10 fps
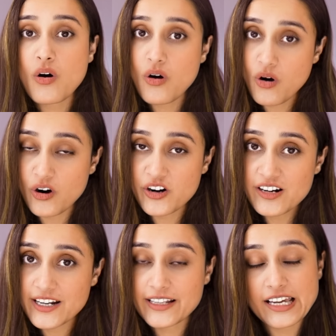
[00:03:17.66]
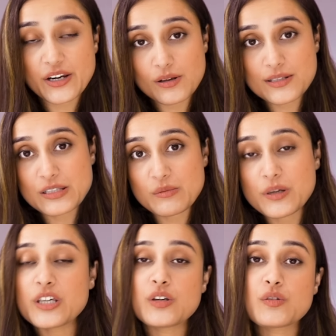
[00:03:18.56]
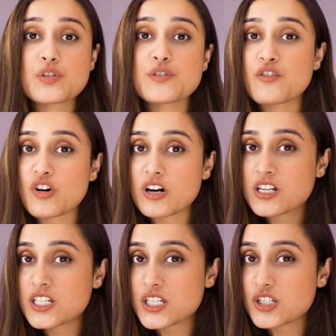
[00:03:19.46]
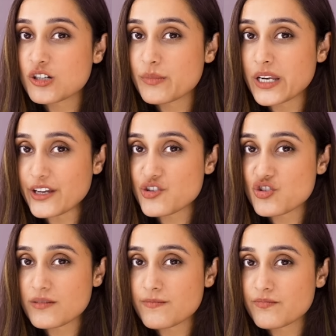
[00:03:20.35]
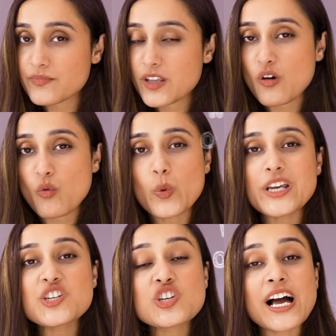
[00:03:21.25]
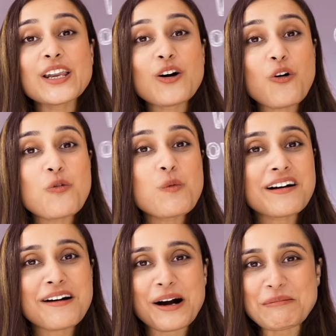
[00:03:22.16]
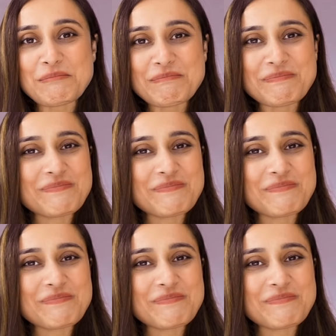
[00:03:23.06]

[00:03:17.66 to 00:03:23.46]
Or it can also be used for determination. We shall overcome.